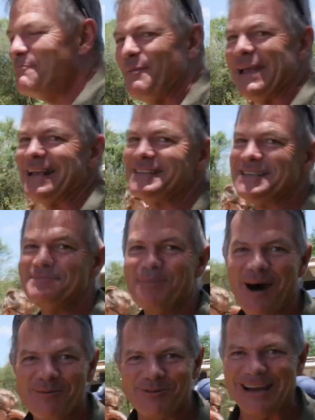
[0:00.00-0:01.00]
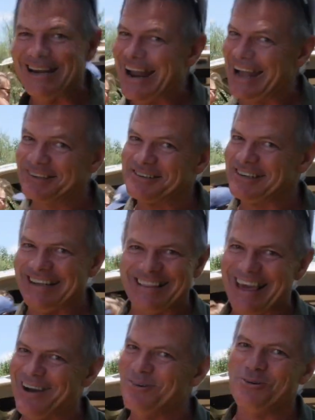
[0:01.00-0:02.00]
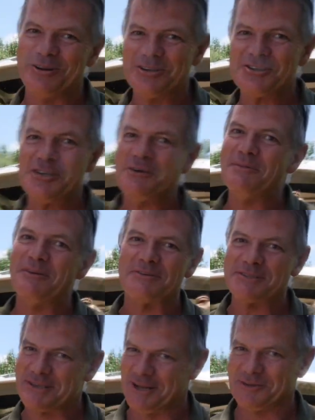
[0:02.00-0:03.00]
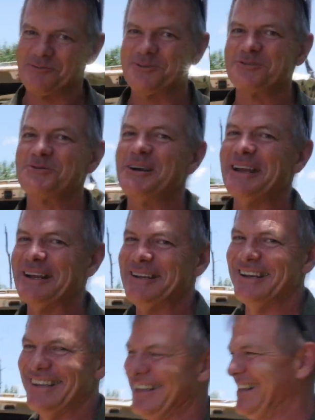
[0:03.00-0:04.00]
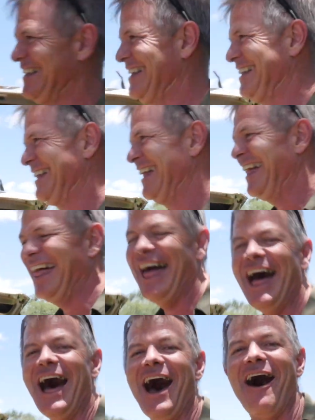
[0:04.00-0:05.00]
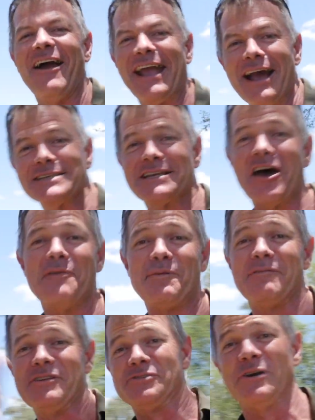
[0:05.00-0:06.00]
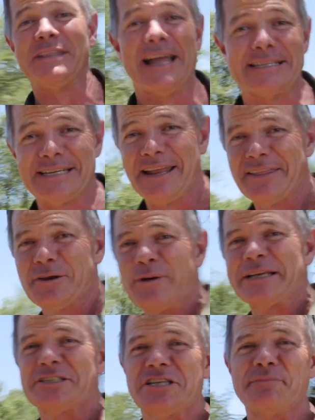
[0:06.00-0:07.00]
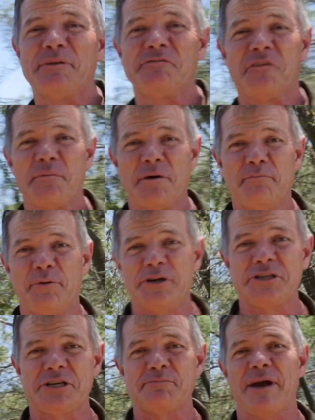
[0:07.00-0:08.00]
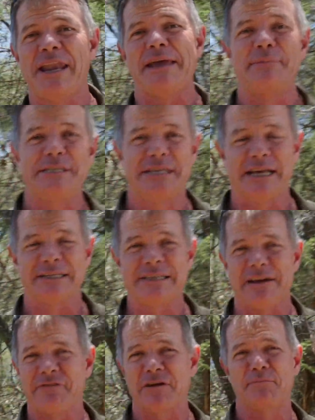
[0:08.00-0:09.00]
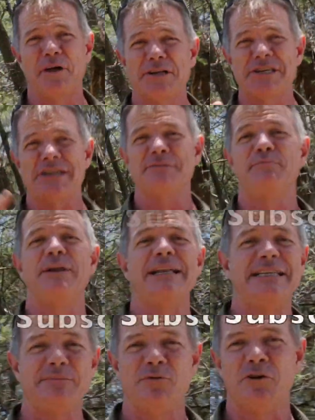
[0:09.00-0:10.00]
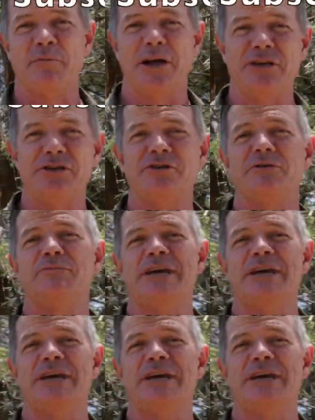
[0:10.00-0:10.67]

Being Zimbabwe, naturally, they all assume the result was rigged. All right, guys, I hope you've enjoyed. That's another quick snippet from the bush. My name is Gus, the African Plant Hunter. Plenty more on my YouTube